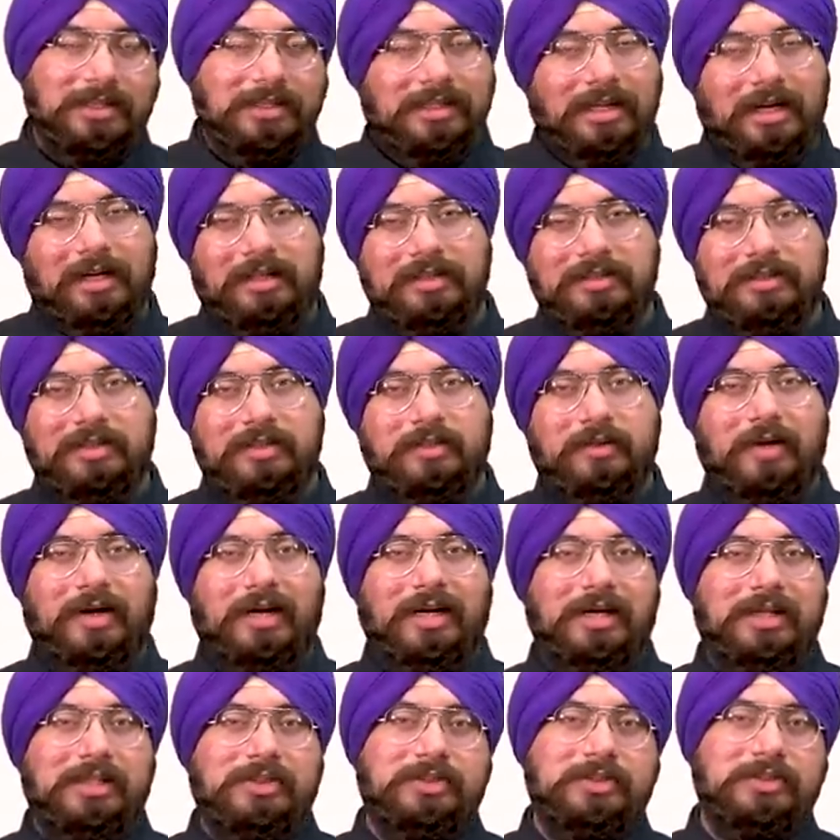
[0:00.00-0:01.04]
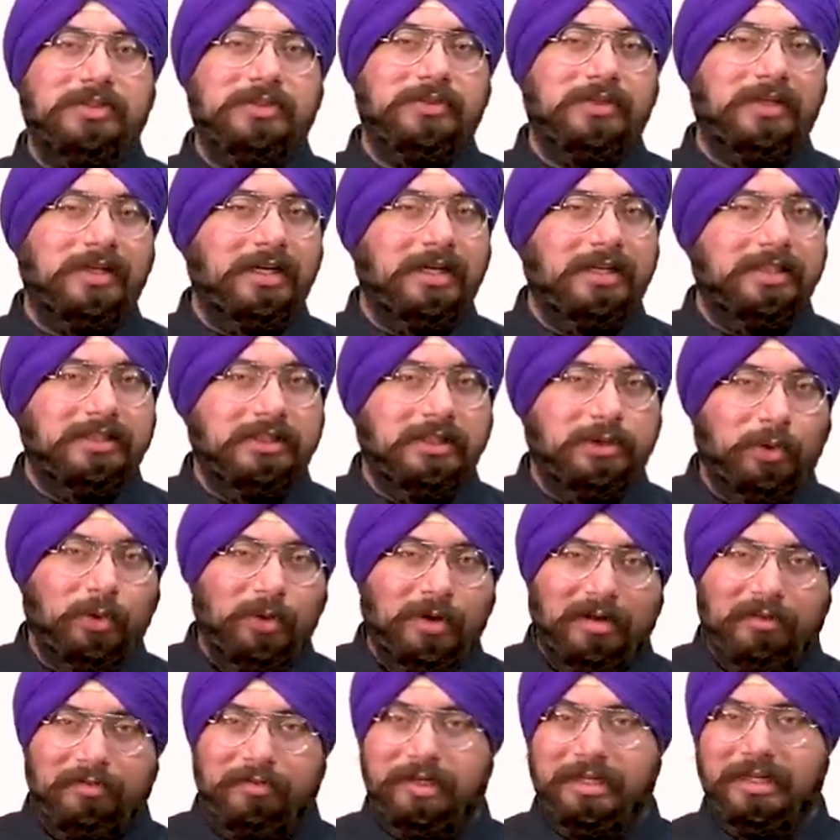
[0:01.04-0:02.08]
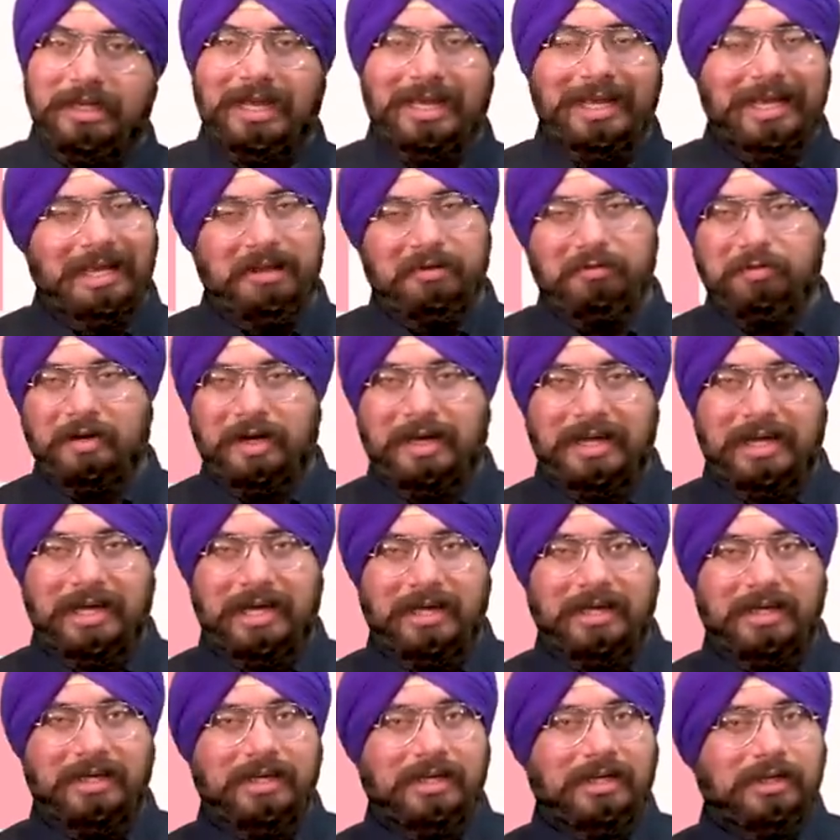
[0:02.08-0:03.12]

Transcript: That is the transactions related to FDI, FII.